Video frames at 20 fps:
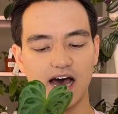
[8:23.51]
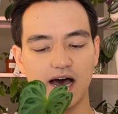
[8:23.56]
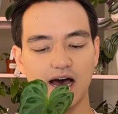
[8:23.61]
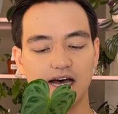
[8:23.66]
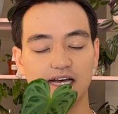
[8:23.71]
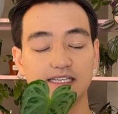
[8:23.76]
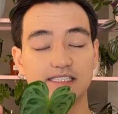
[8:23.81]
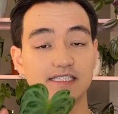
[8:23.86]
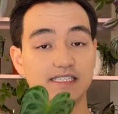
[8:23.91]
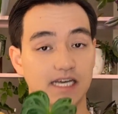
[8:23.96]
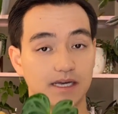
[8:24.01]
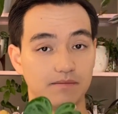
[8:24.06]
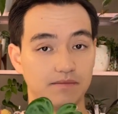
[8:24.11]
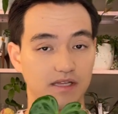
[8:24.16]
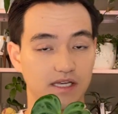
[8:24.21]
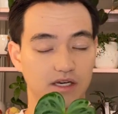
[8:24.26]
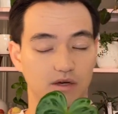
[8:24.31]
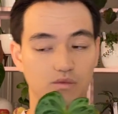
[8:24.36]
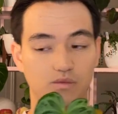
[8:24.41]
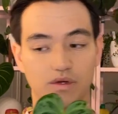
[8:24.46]
Same
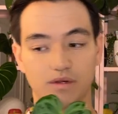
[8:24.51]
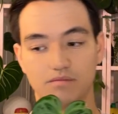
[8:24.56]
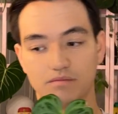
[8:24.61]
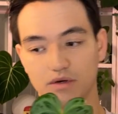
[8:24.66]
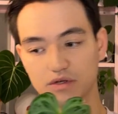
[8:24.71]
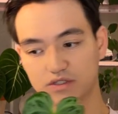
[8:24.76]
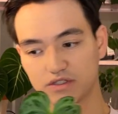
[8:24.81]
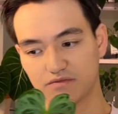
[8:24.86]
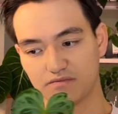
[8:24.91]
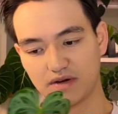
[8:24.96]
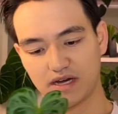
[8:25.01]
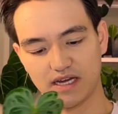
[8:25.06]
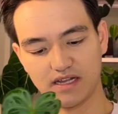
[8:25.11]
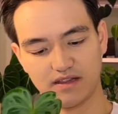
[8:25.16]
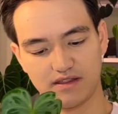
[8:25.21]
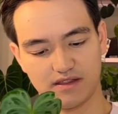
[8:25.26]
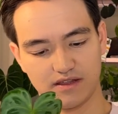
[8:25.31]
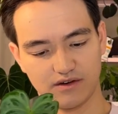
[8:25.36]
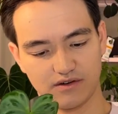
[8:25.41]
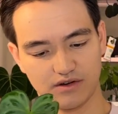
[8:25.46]
thing with most of my
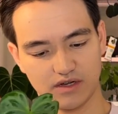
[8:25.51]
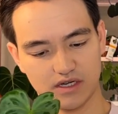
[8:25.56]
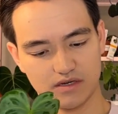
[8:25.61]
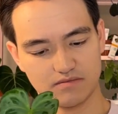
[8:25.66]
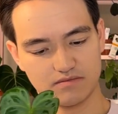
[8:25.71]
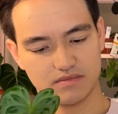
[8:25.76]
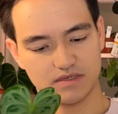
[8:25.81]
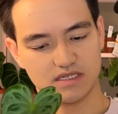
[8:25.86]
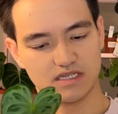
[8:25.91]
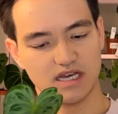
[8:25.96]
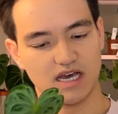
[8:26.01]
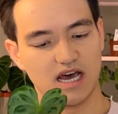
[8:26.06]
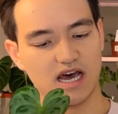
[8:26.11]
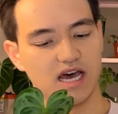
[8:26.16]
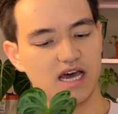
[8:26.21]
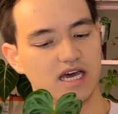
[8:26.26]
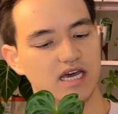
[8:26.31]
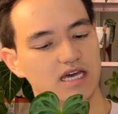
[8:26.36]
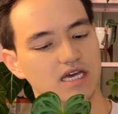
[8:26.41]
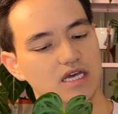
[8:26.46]
anthuriums.
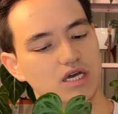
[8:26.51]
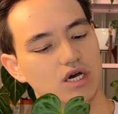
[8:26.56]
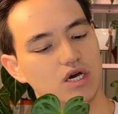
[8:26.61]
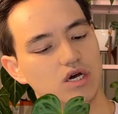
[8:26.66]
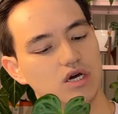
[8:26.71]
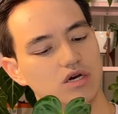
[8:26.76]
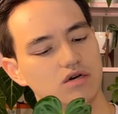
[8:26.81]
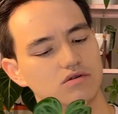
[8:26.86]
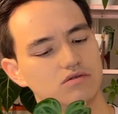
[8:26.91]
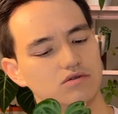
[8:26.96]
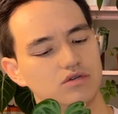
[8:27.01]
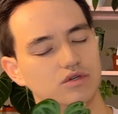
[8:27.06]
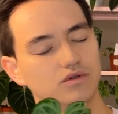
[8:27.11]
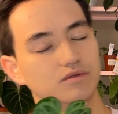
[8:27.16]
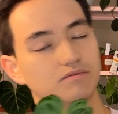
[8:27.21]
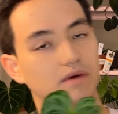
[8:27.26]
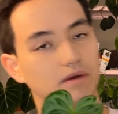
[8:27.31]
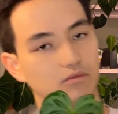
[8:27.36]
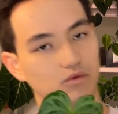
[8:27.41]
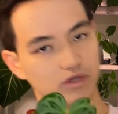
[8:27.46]
I use
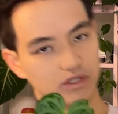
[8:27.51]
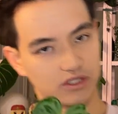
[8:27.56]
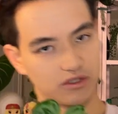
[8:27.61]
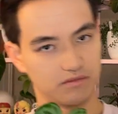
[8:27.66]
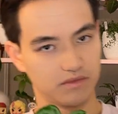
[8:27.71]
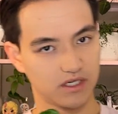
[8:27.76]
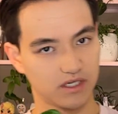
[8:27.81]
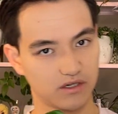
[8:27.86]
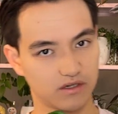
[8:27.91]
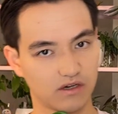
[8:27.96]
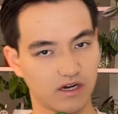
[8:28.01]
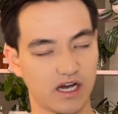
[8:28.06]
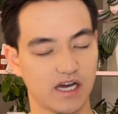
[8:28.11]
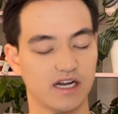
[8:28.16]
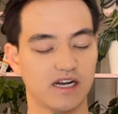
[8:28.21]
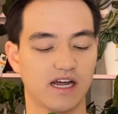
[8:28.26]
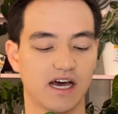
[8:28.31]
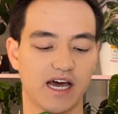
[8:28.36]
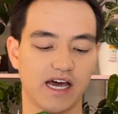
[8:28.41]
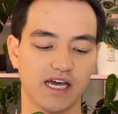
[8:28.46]
my moisture meter and
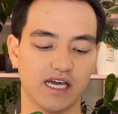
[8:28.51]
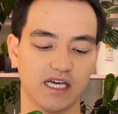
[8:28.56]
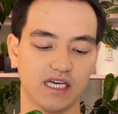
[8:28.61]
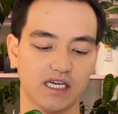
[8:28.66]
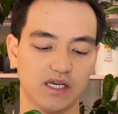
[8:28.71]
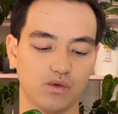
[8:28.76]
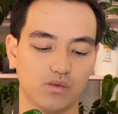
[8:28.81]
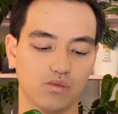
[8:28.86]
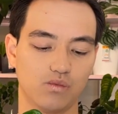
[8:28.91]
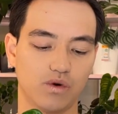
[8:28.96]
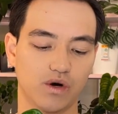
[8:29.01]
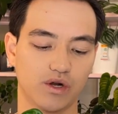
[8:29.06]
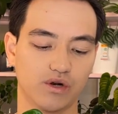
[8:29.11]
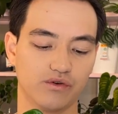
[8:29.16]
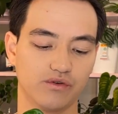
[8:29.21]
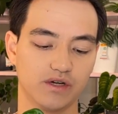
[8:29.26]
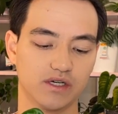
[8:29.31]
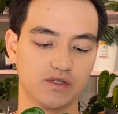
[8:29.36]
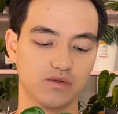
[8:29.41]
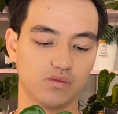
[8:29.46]
I water
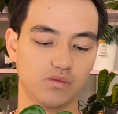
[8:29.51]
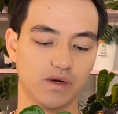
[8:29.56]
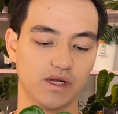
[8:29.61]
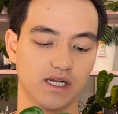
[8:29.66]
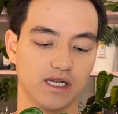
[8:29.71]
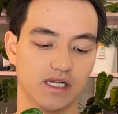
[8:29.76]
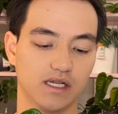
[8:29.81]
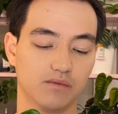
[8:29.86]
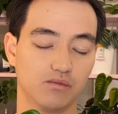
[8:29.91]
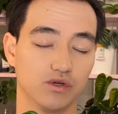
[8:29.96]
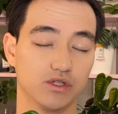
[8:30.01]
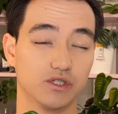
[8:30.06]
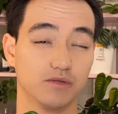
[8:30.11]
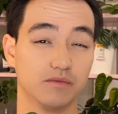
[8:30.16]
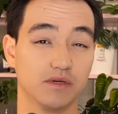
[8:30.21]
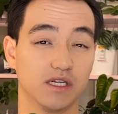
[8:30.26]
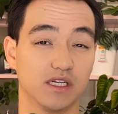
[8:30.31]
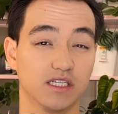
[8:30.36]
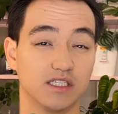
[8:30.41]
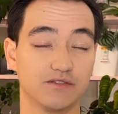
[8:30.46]
it when the moisture
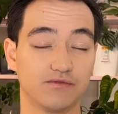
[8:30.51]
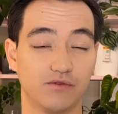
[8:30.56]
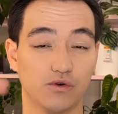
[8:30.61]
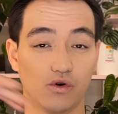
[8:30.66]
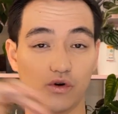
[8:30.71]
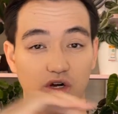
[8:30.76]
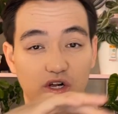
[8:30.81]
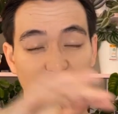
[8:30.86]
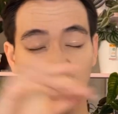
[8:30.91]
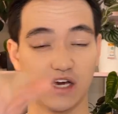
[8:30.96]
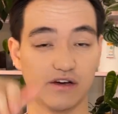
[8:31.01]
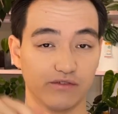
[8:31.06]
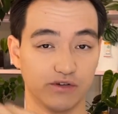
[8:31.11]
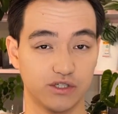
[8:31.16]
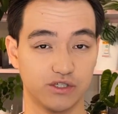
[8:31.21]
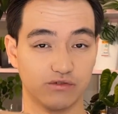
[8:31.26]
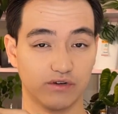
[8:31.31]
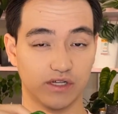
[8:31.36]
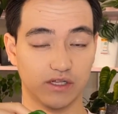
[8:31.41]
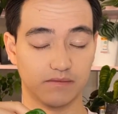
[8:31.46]
meter hits 4 on average
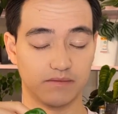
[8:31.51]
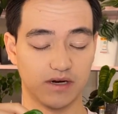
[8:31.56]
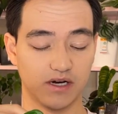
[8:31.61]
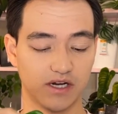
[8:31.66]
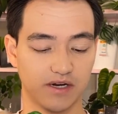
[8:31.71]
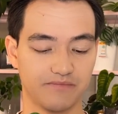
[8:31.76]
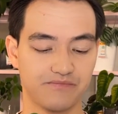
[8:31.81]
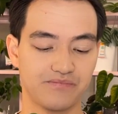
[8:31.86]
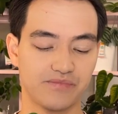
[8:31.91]
around the pot.